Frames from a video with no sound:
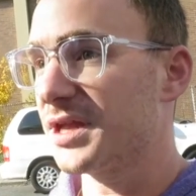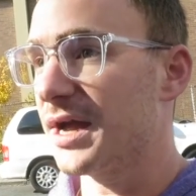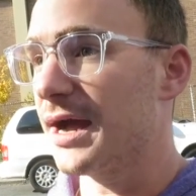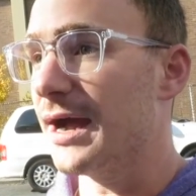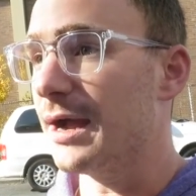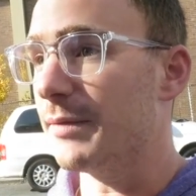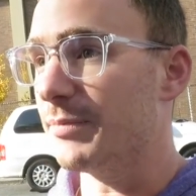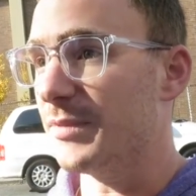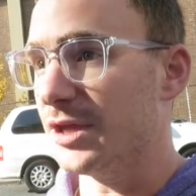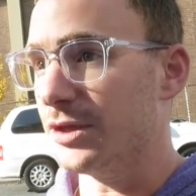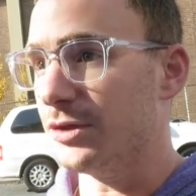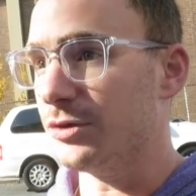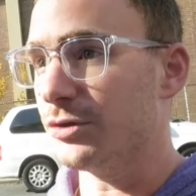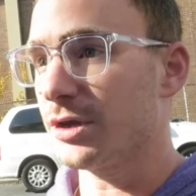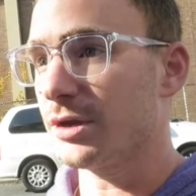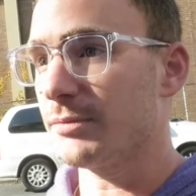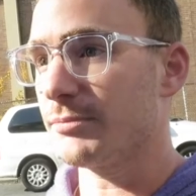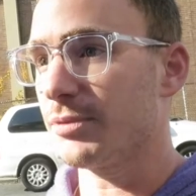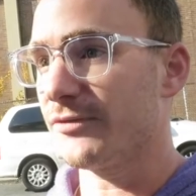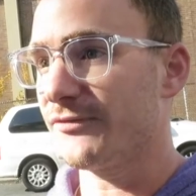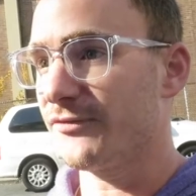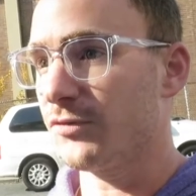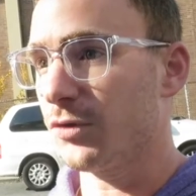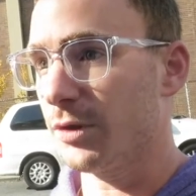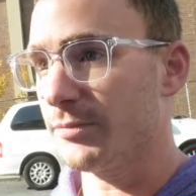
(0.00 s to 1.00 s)
time that you can
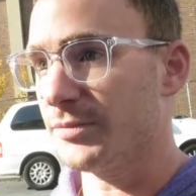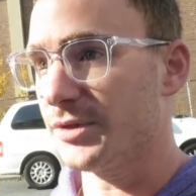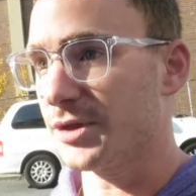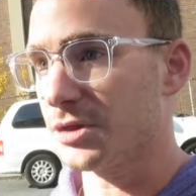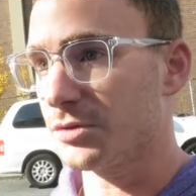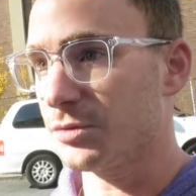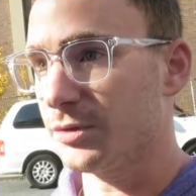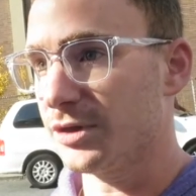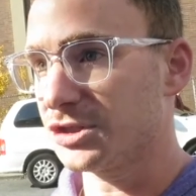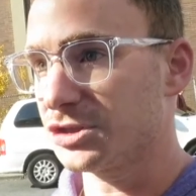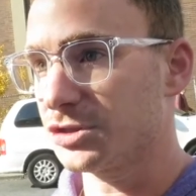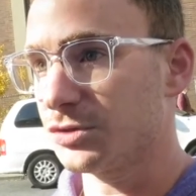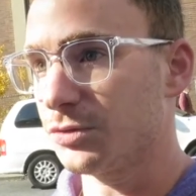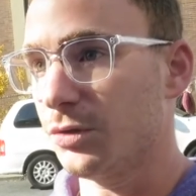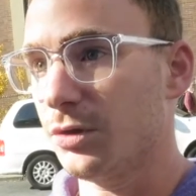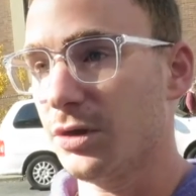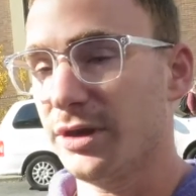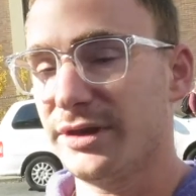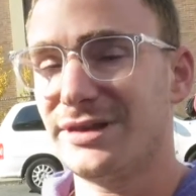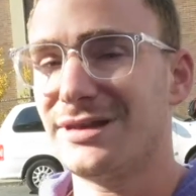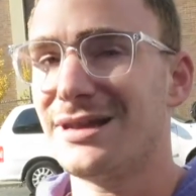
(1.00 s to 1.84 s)
perform this ritual,